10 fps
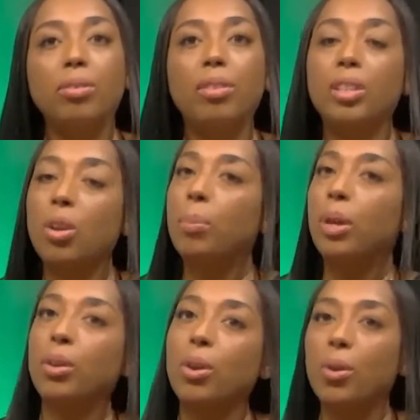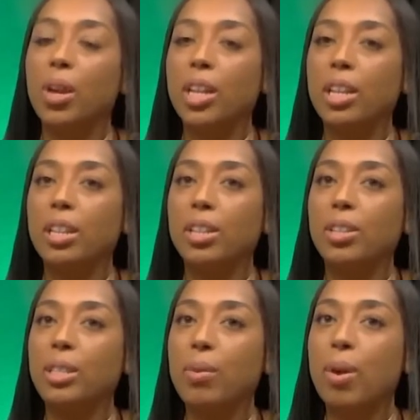it's going to be on your credit.
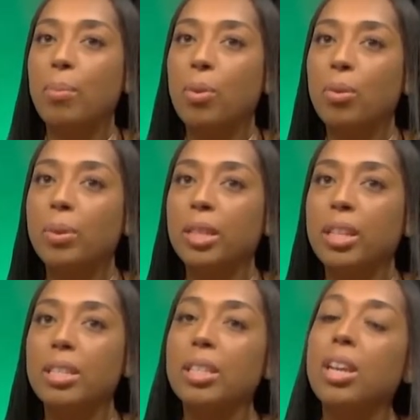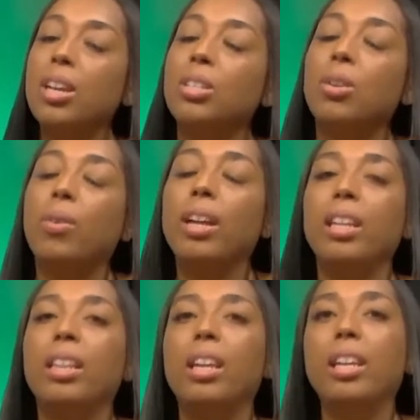You see where I'm going with this? So
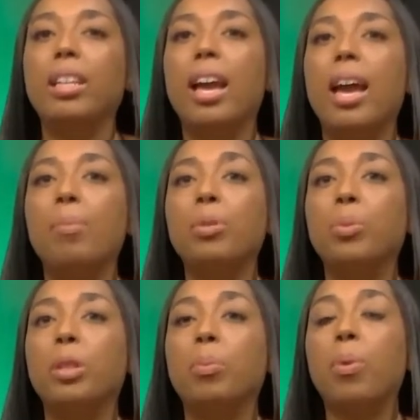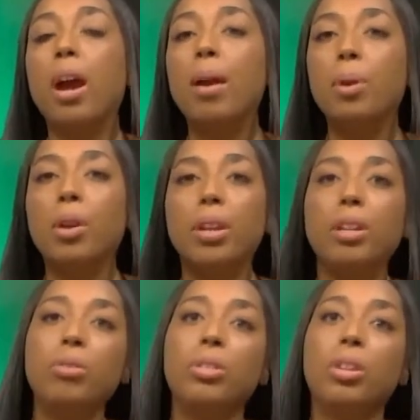anything that happens with the primary
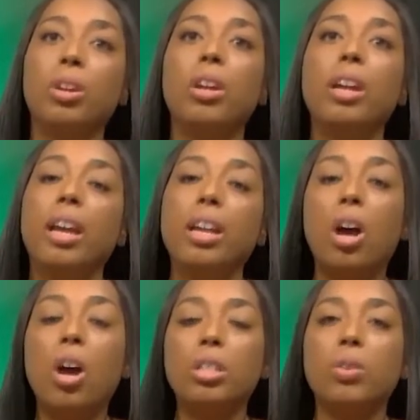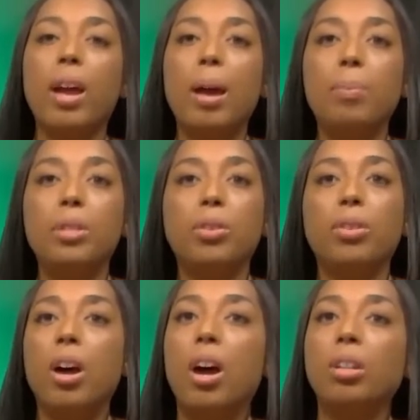user, it also happens on
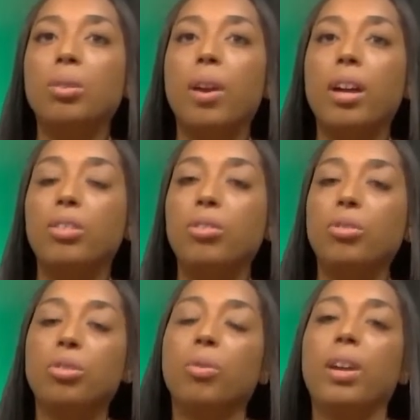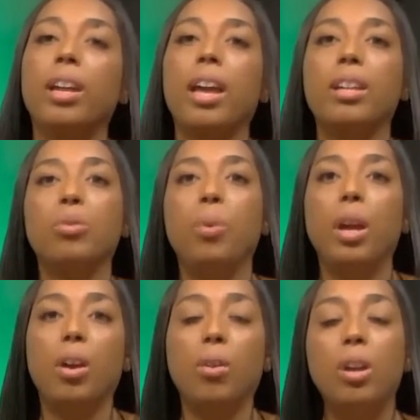the authorized user's credit as
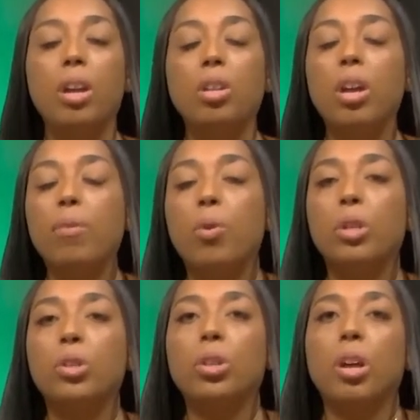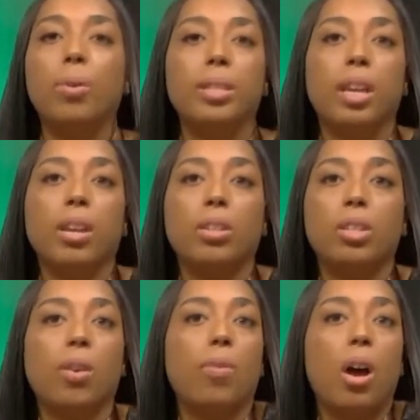well. Now, of course, you can always take
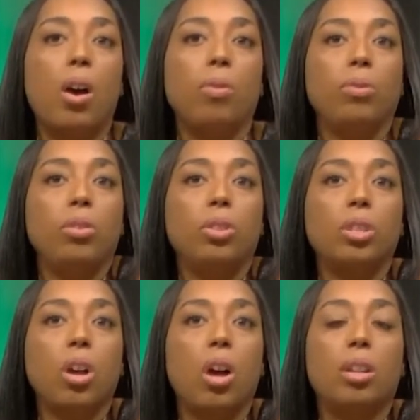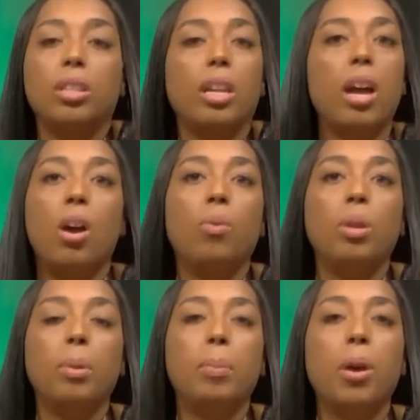yourself off. You can just call and say, I don't
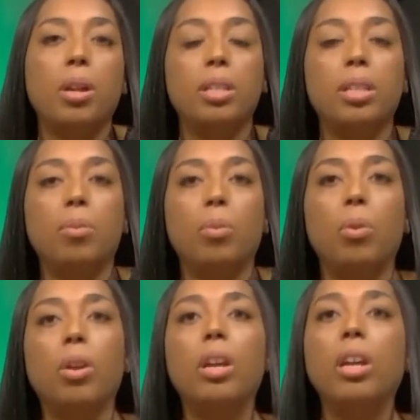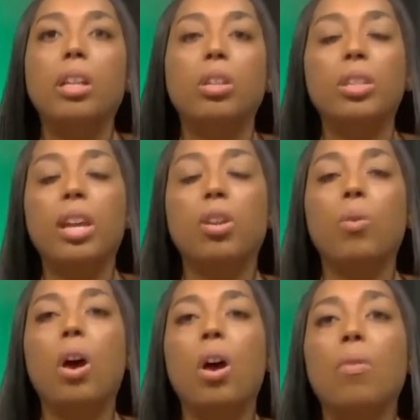want to be a part of this anymore. They'll take
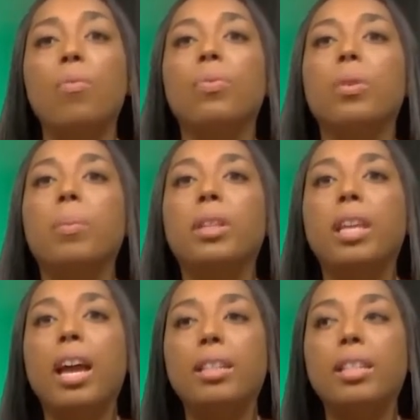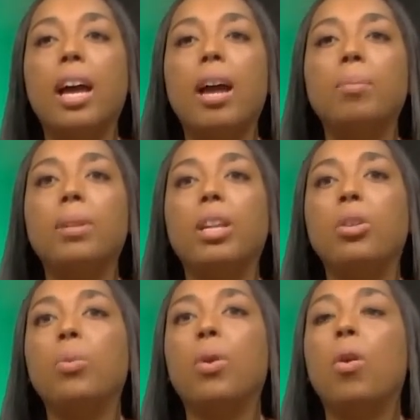you off. But that time that
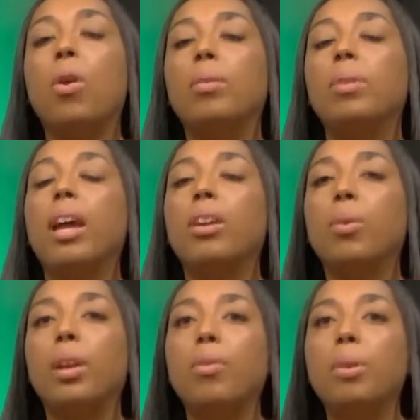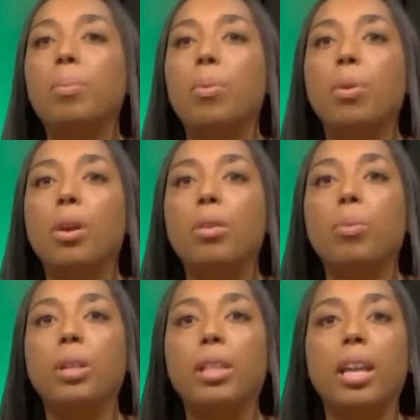you were on that credit report
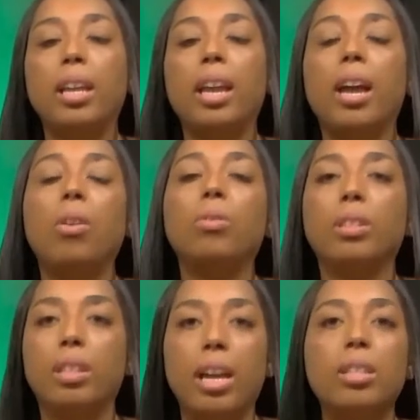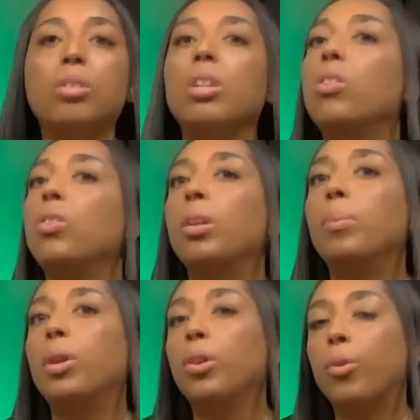with that account, that's still going to
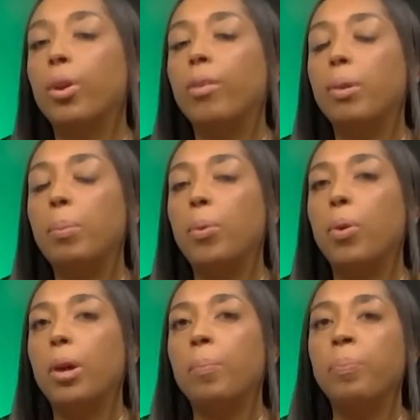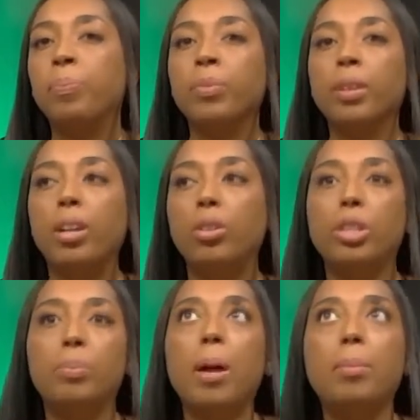be on your credit report. It'll
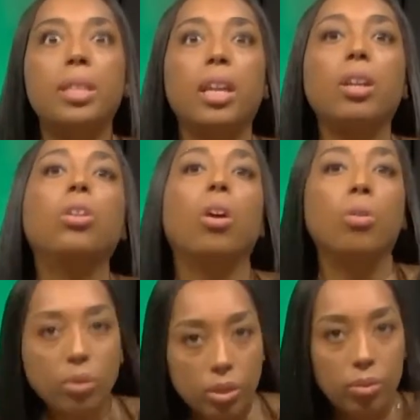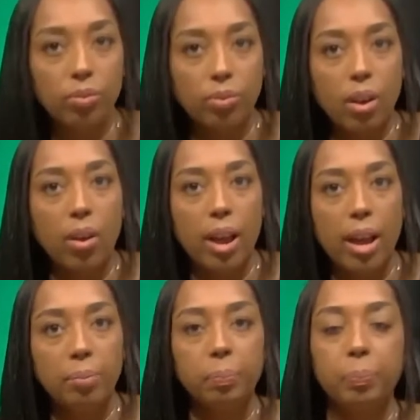just probably say close. Okay.